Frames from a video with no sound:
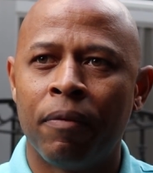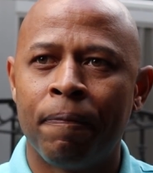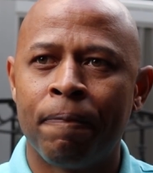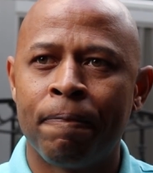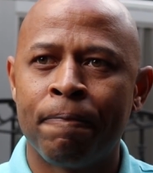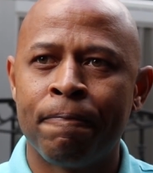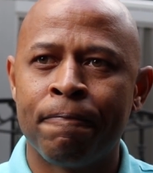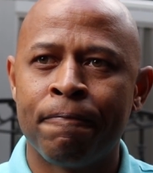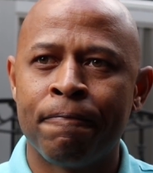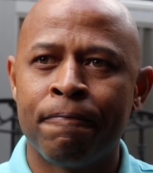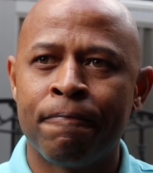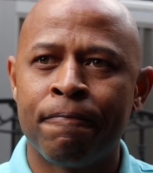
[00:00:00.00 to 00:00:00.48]

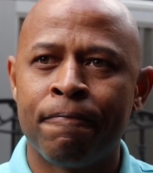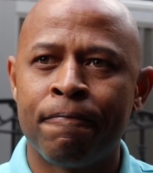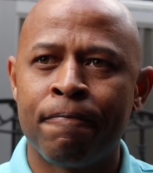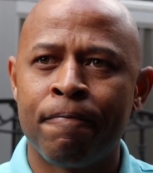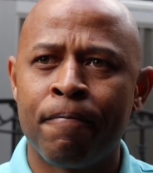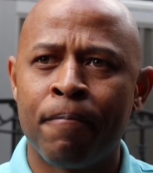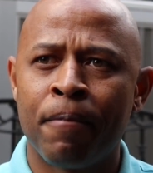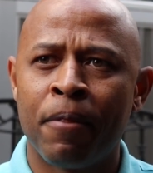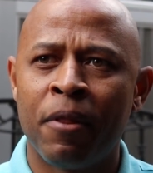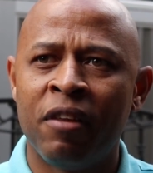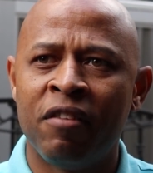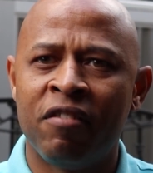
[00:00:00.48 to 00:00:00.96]

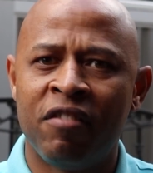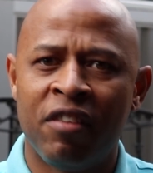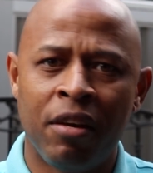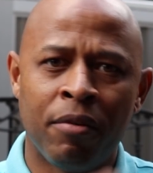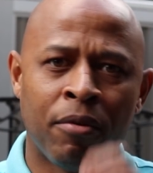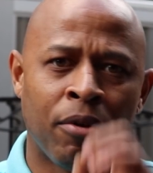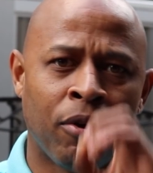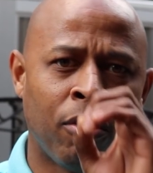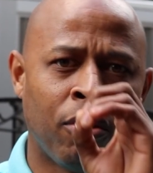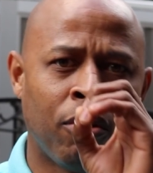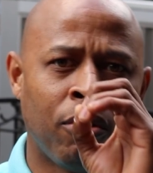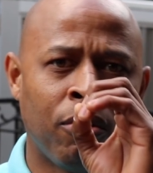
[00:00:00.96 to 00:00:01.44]
mm,
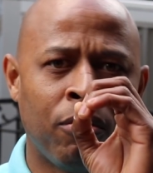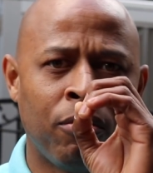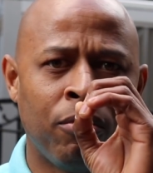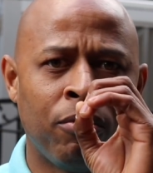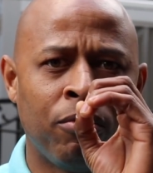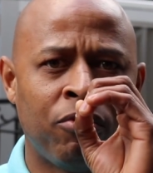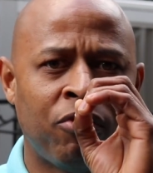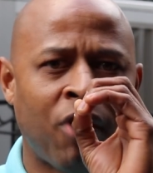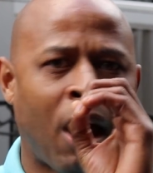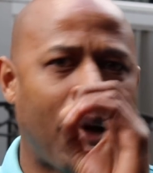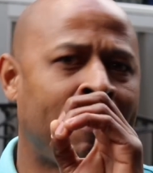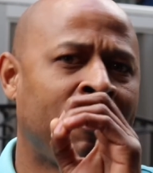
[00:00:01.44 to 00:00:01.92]

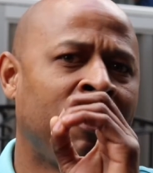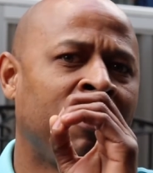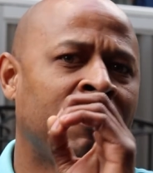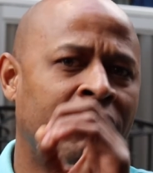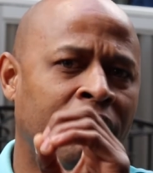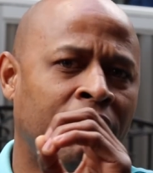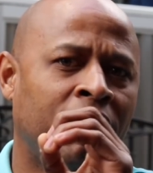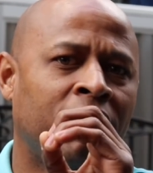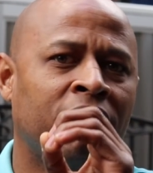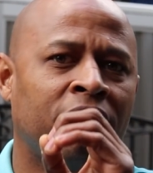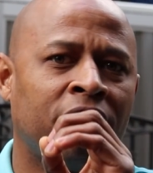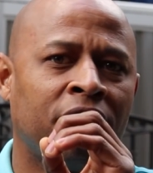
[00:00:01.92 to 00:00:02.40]
zero Japanese
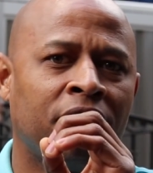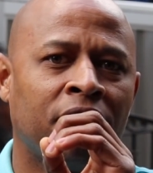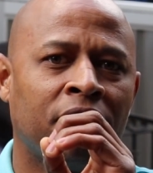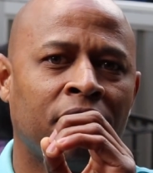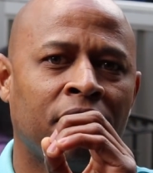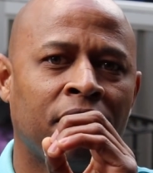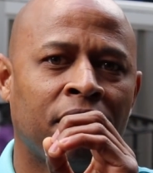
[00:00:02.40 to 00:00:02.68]
friends.